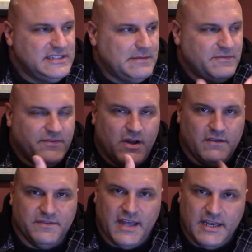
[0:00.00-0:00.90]
I'm
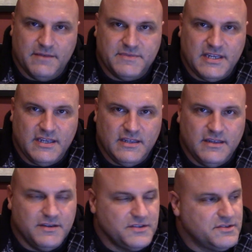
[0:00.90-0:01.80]
involved in the NEMT
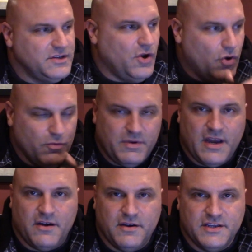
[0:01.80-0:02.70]
industry, home
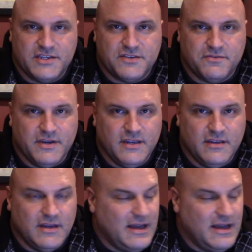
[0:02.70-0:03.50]
care industry.